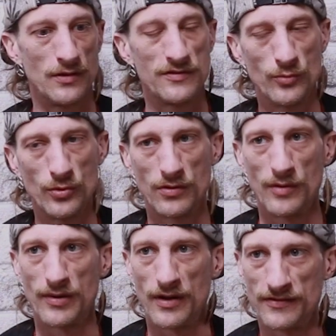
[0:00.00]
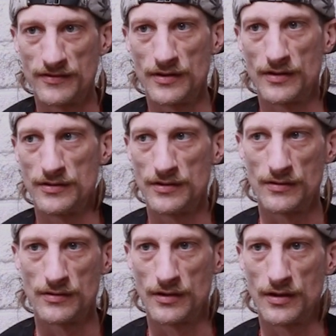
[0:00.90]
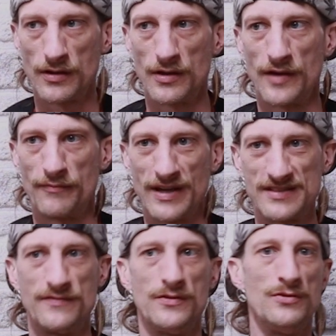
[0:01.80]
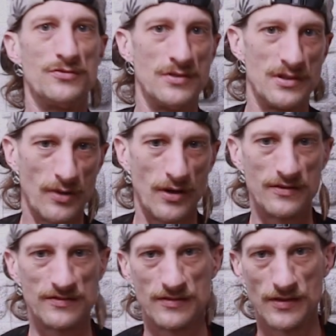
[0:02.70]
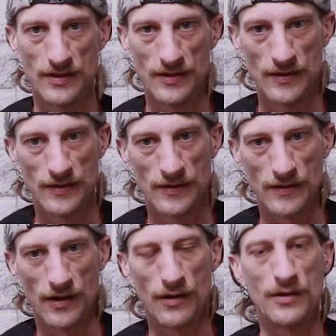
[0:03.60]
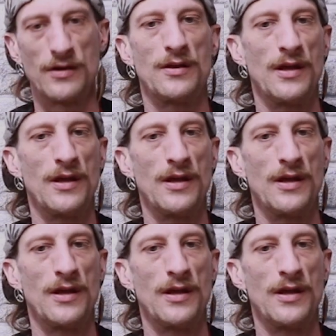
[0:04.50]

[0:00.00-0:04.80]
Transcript: you know, small crop plants that, you know, aren't going to have massive nutrient demands, aren't going to